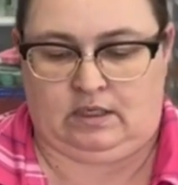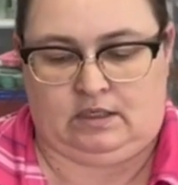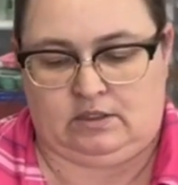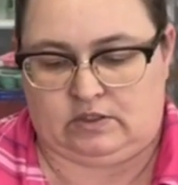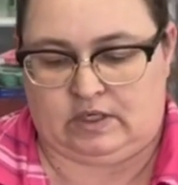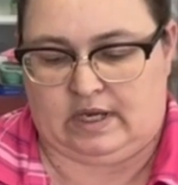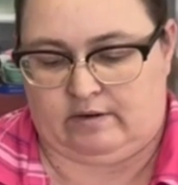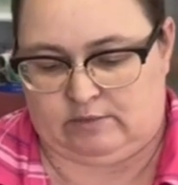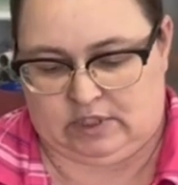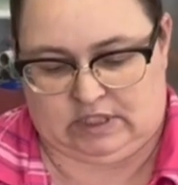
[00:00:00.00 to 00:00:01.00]
So now
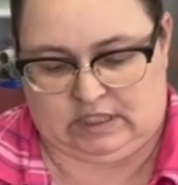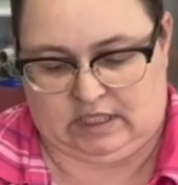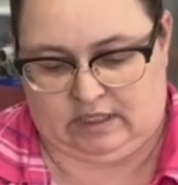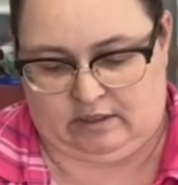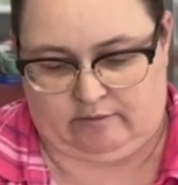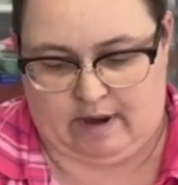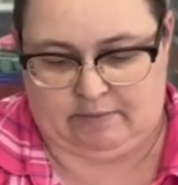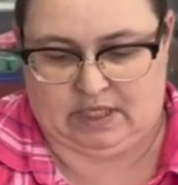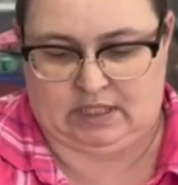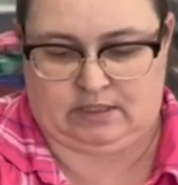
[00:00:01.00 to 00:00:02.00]
I'm just
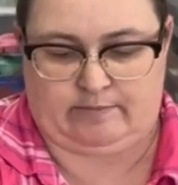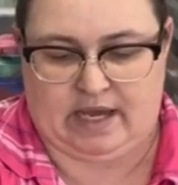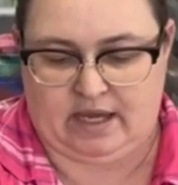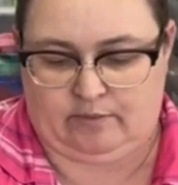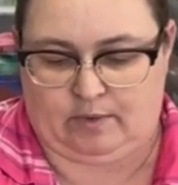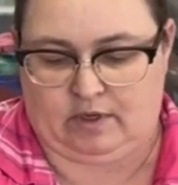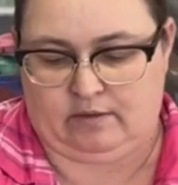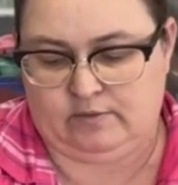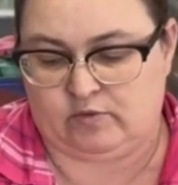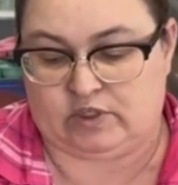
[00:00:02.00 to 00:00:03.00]
wrapping these bath
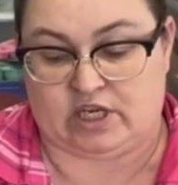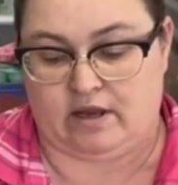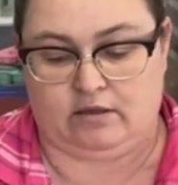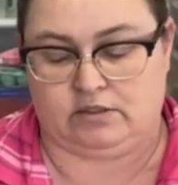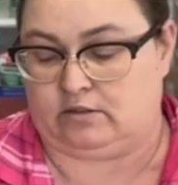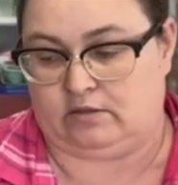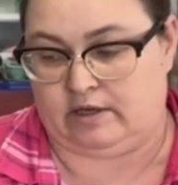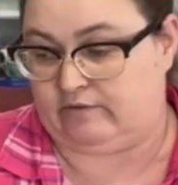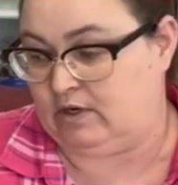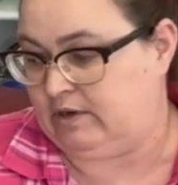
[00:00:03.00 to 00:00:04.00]
bombs, which I also
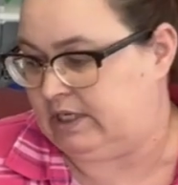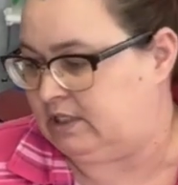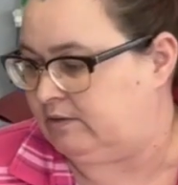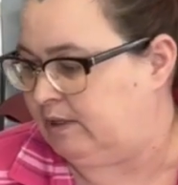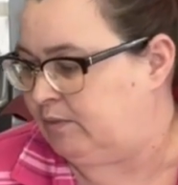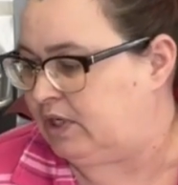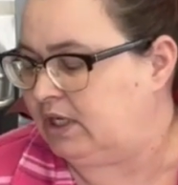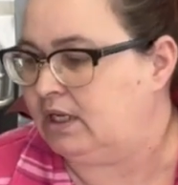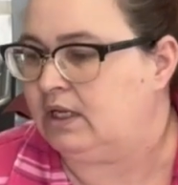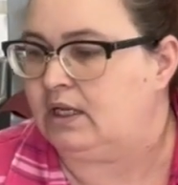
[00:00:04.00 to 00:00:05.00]
have no idea where I'm putting.
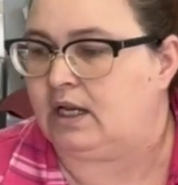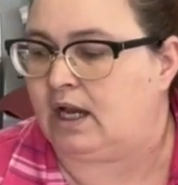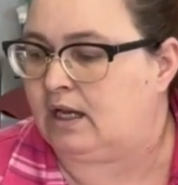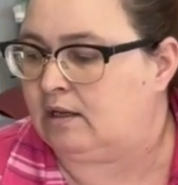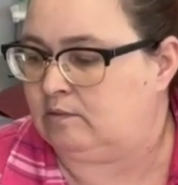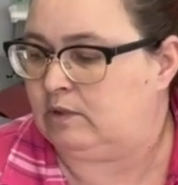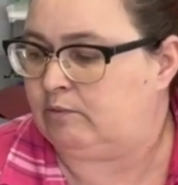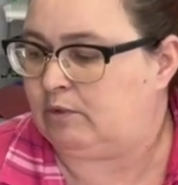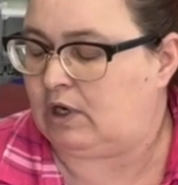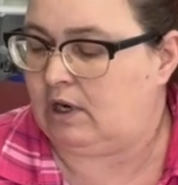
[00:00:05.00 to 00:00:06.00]
They're
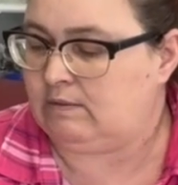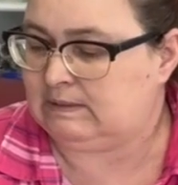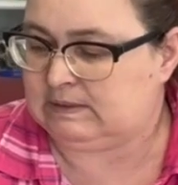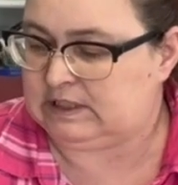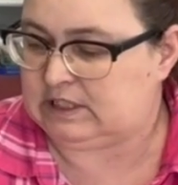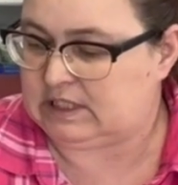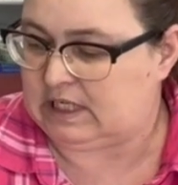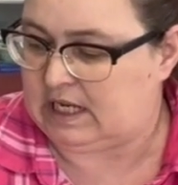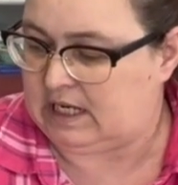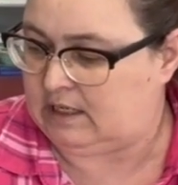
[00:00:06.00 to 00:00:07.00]
probably just
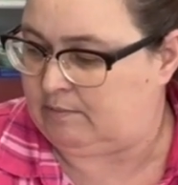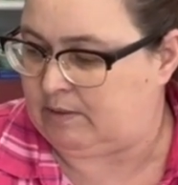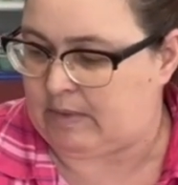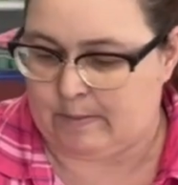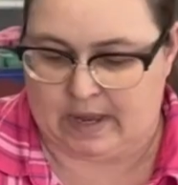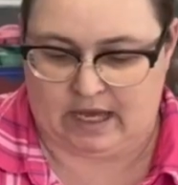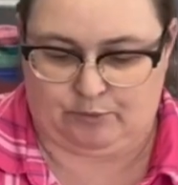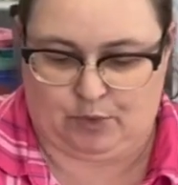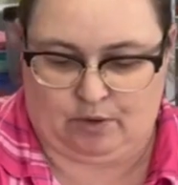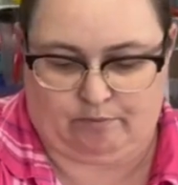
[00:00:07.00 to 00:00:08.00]
gonna end up in my bath
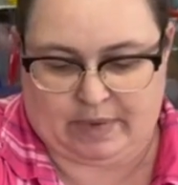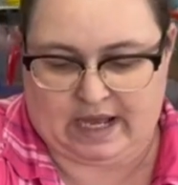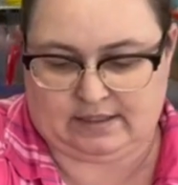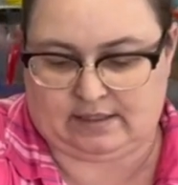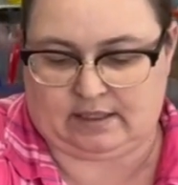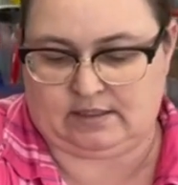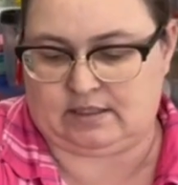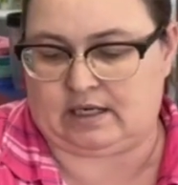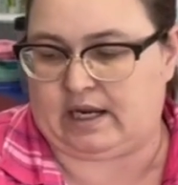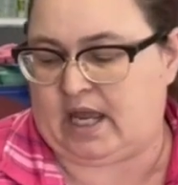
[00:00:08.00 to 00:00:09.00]
bomb baskets
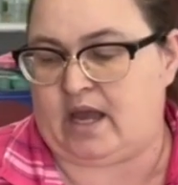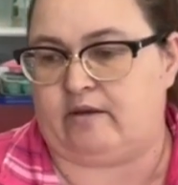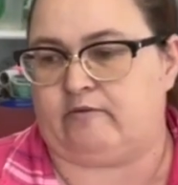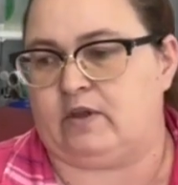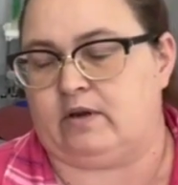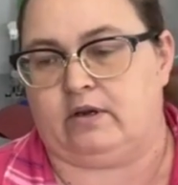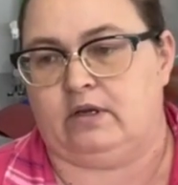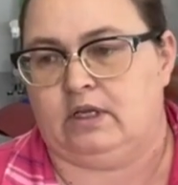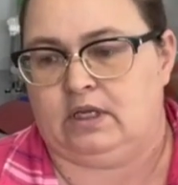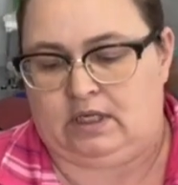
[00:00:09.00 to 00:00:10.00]
that I have here.
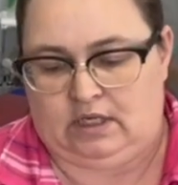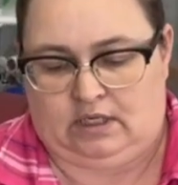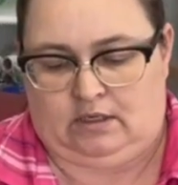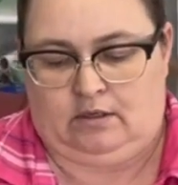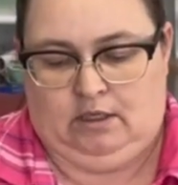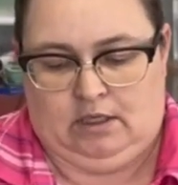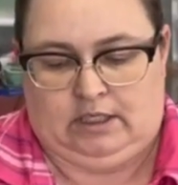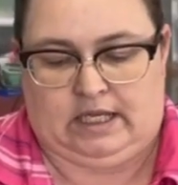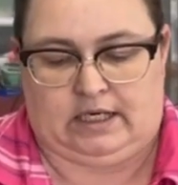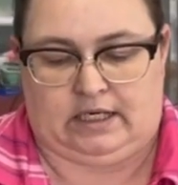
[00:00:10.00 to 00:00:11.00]

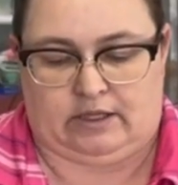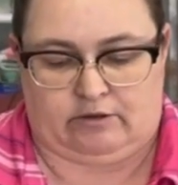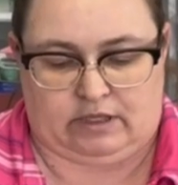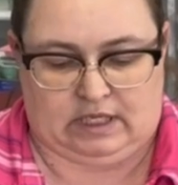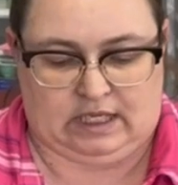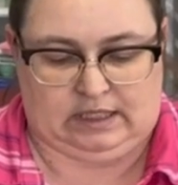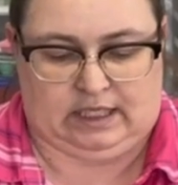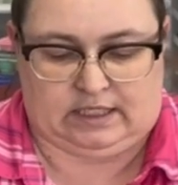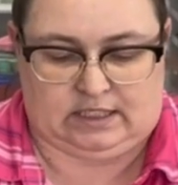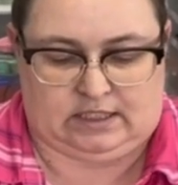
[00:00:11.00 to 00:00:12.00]
Yet another thing I'd
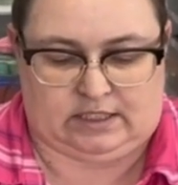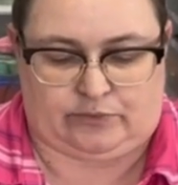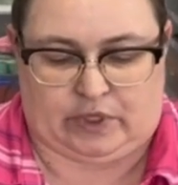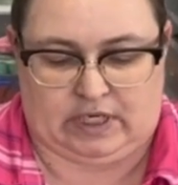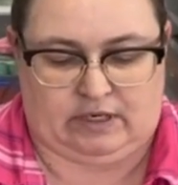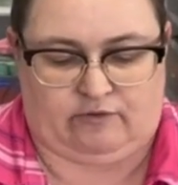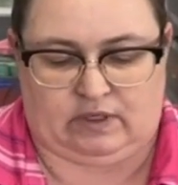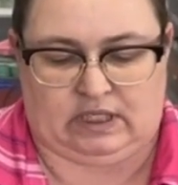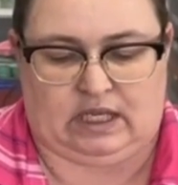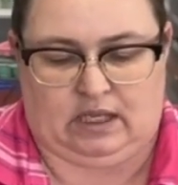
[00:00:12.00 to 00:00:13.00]
like to display
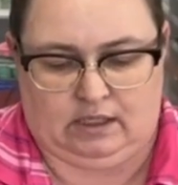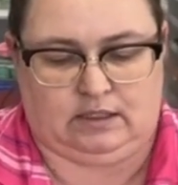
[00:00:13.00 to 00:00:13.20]
differently.